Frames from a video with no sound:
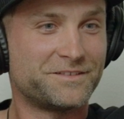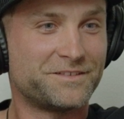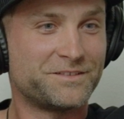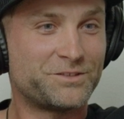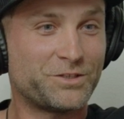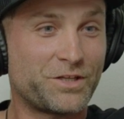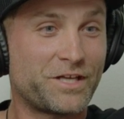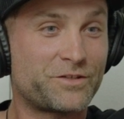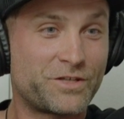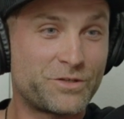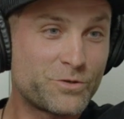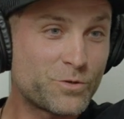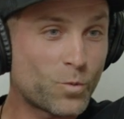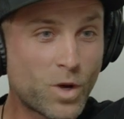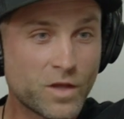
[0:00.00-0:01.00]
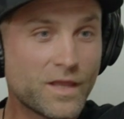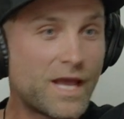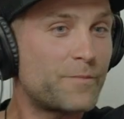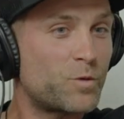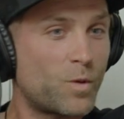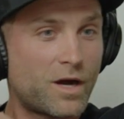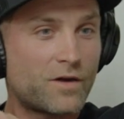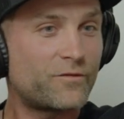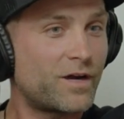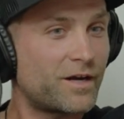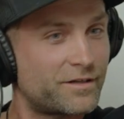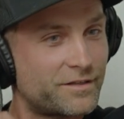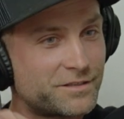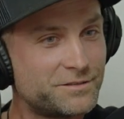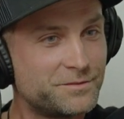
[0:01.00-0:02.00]
So like they do a 1-lap qualifier
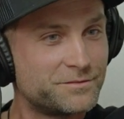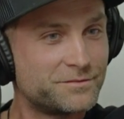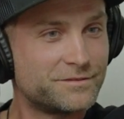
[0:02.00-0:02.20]
deal,